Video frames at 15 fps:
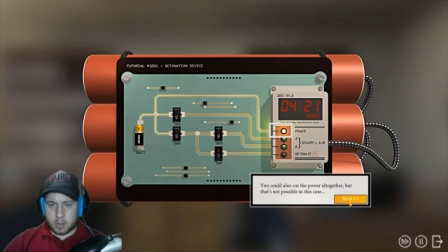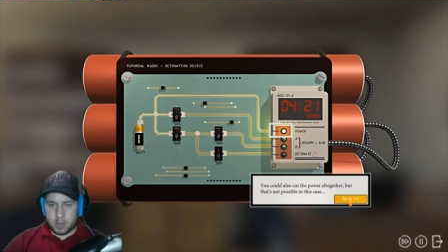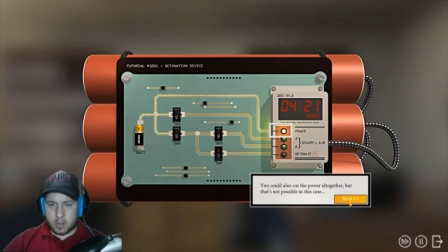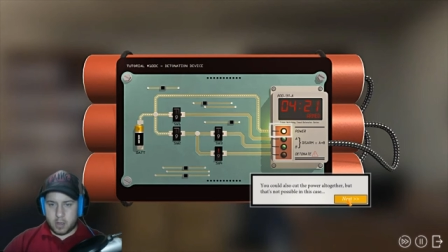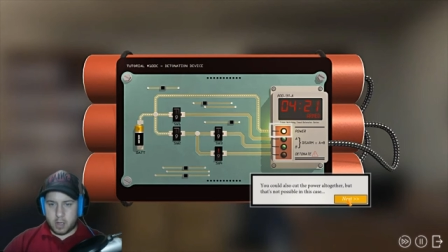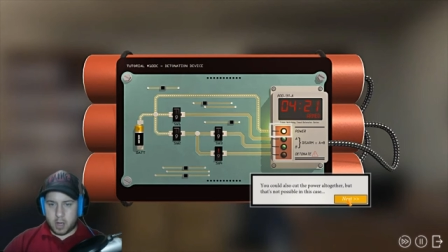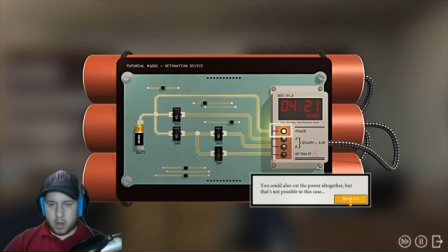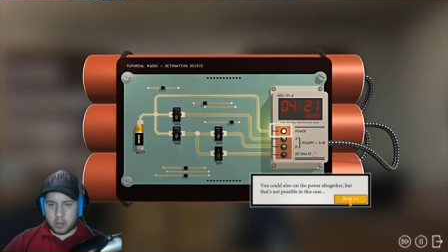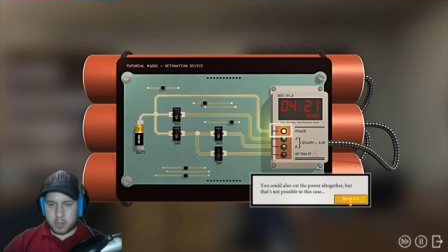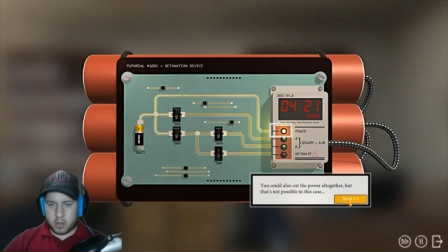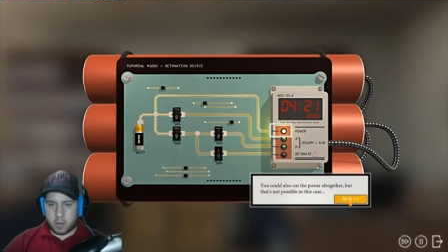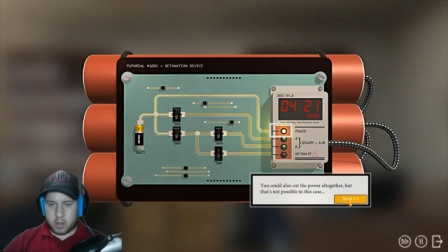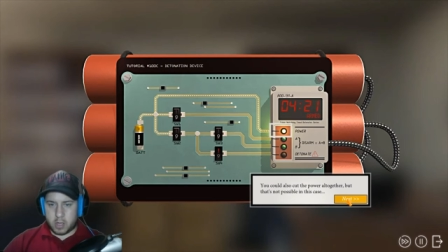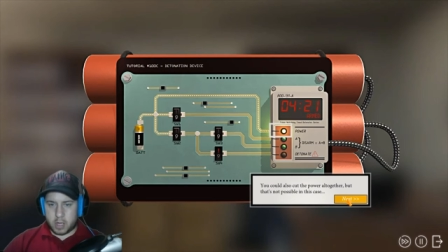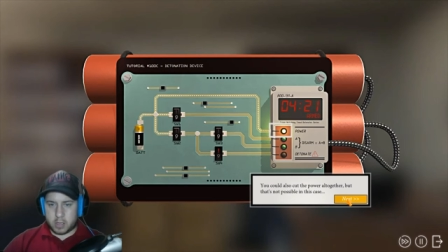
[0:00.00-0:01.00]
You can also
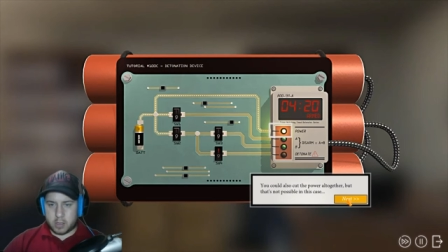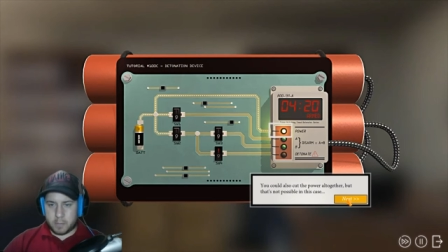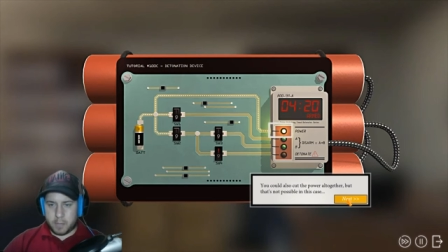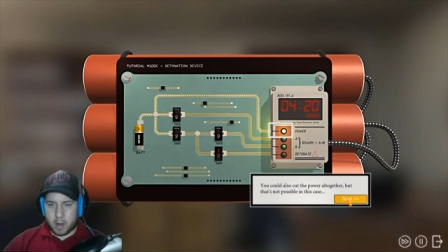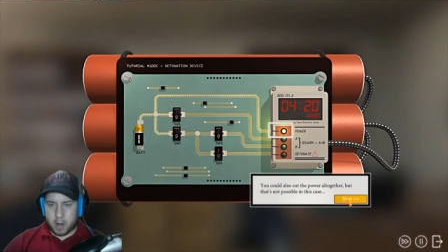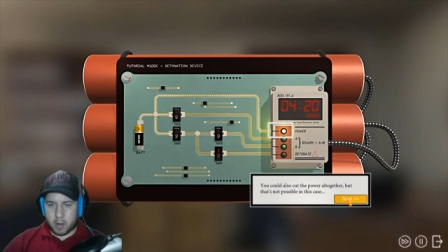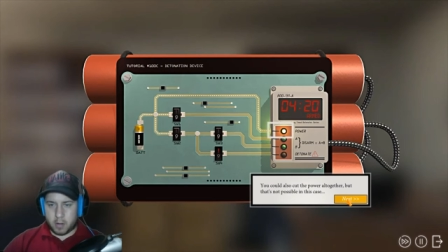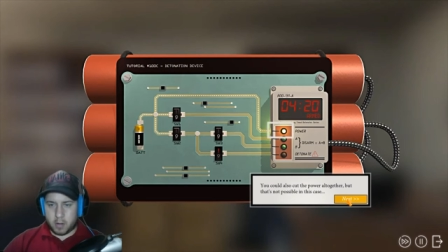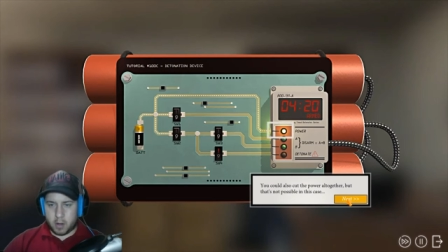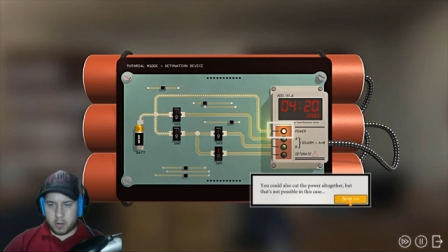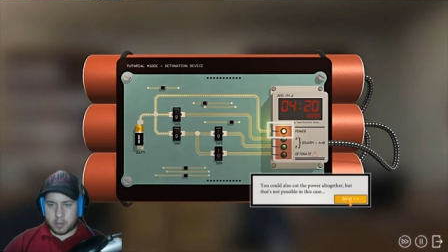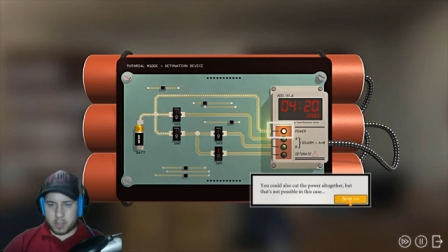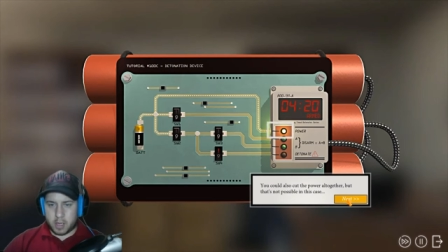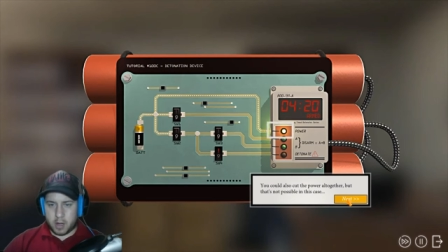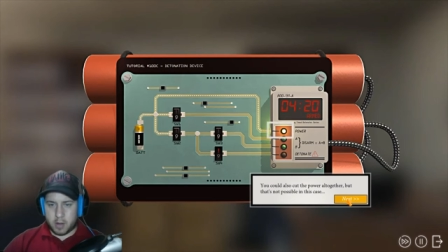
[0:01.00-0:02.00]
cut the power
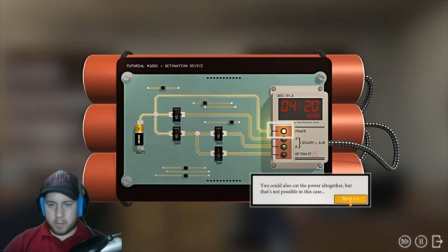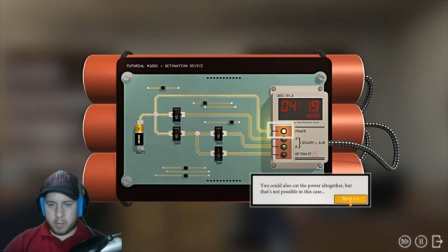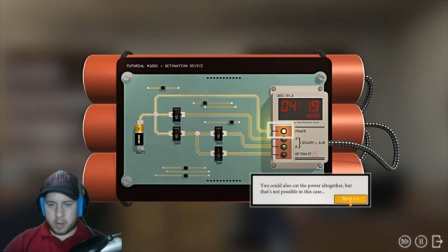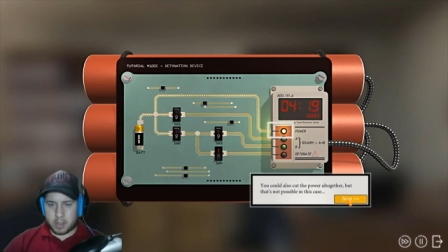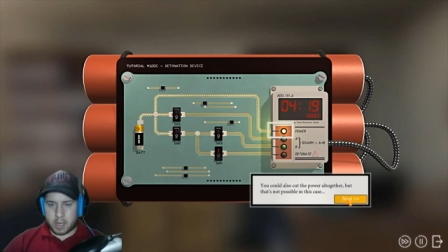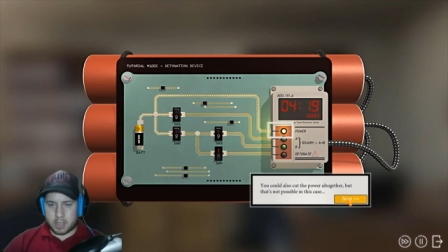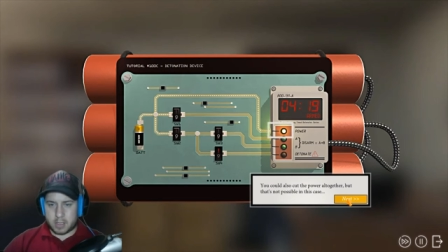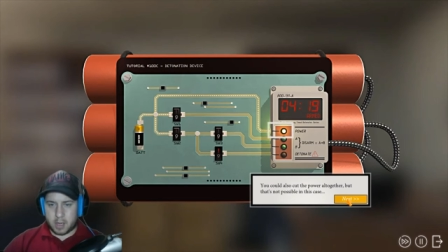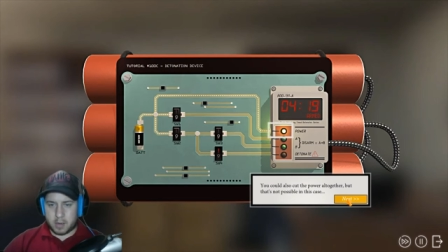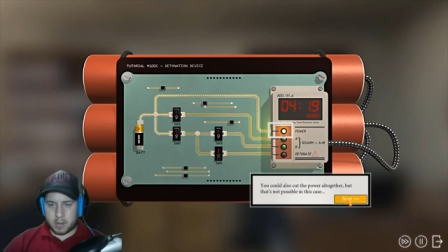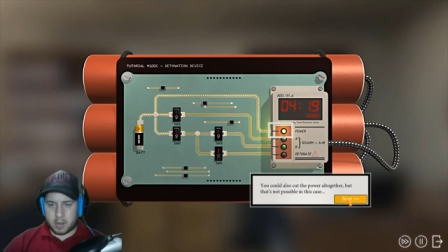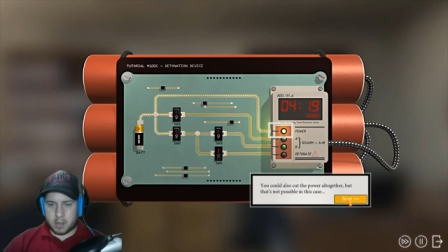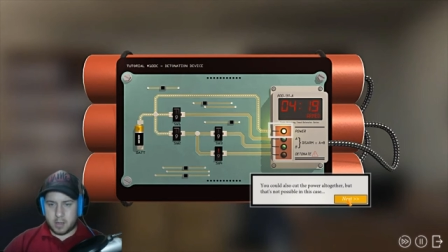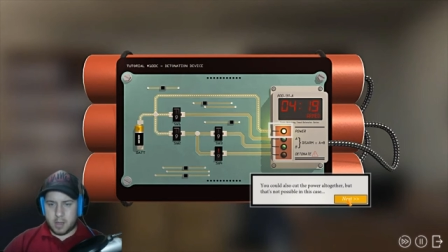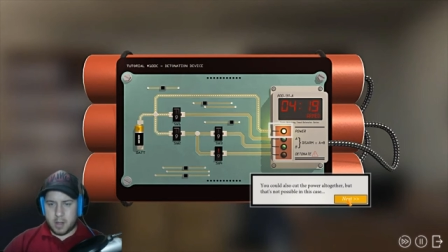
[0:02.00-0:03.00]
altogether, but that's not
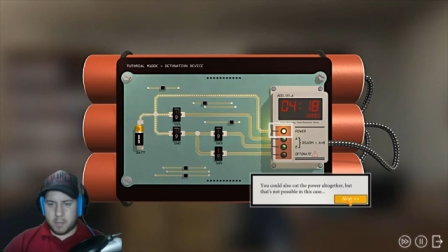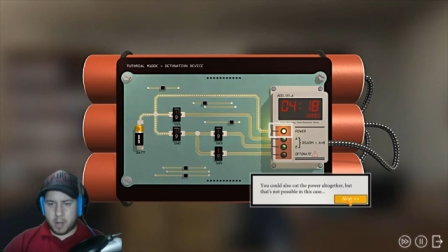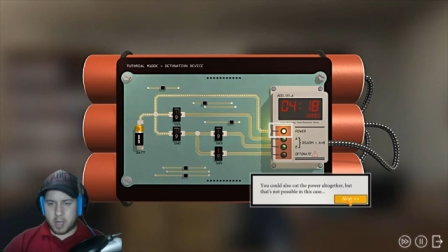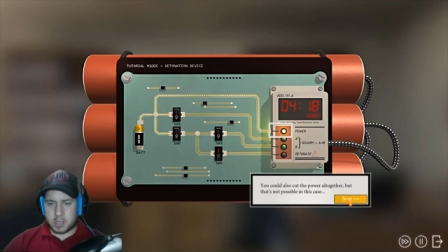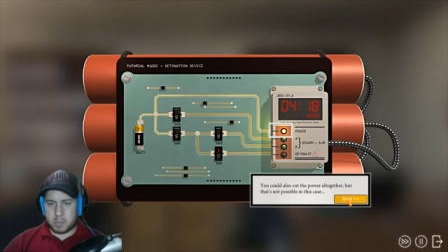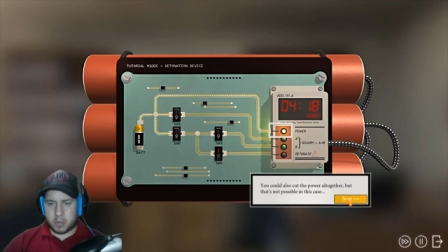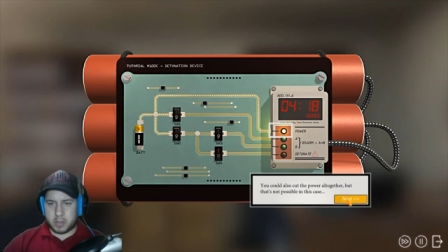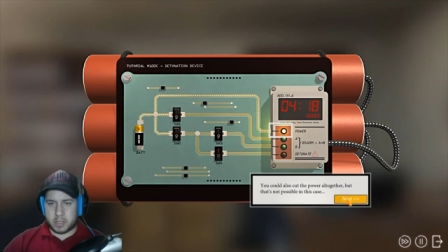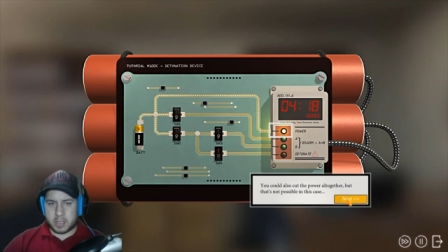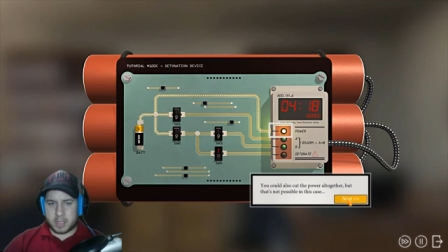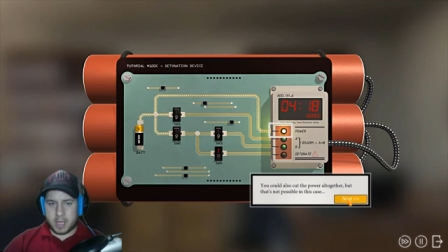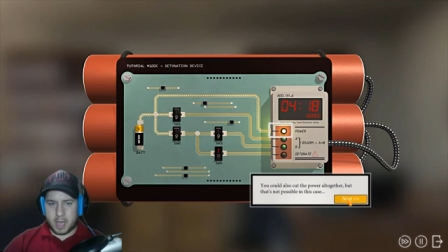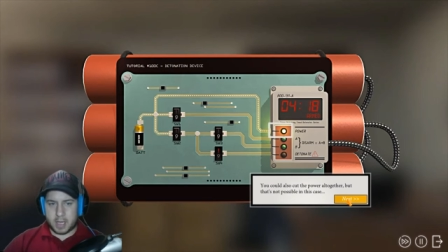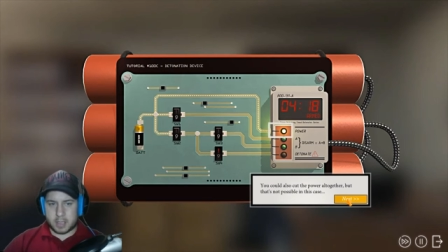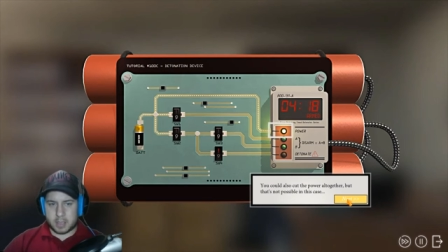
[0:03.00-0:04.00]
possible in this
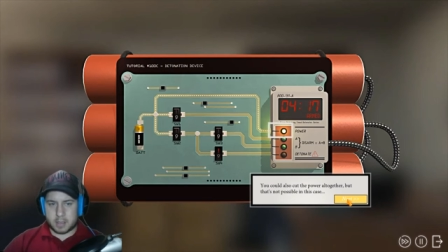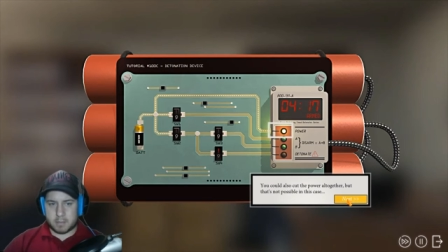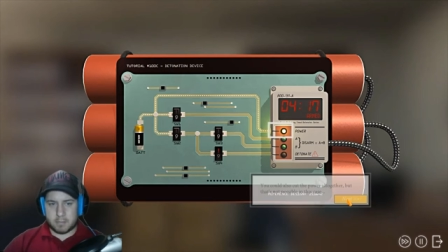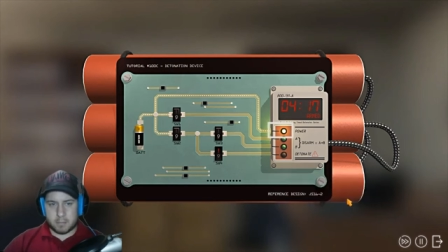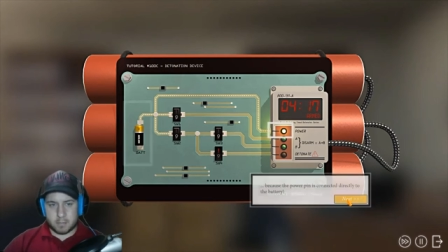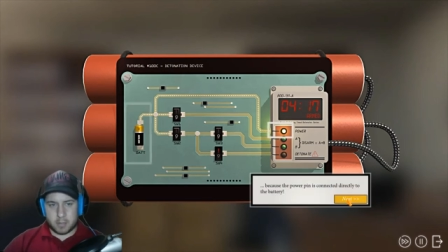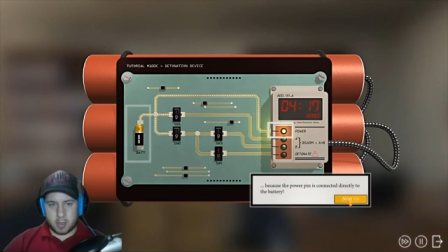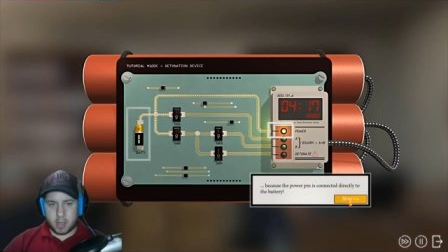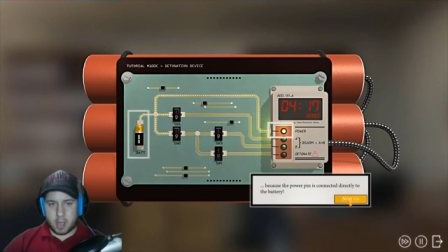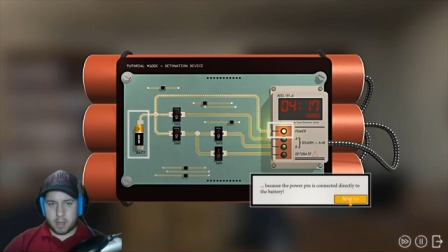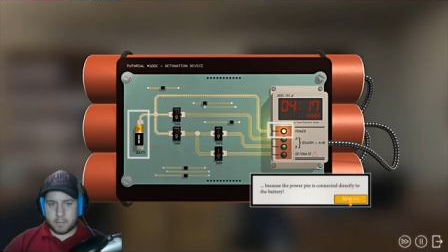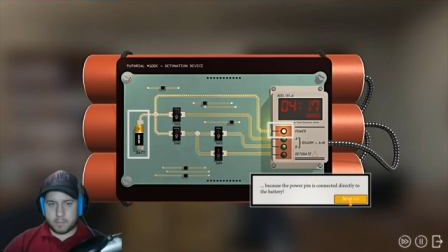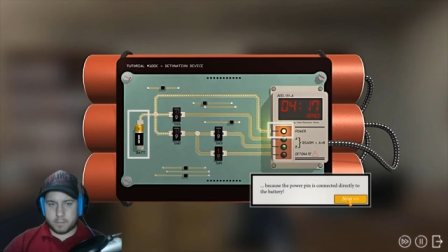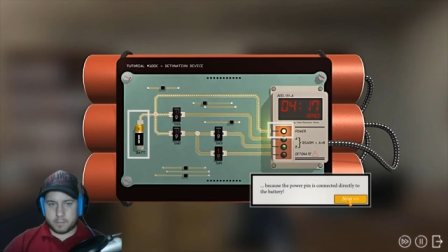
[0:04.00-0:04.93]
case. Okay?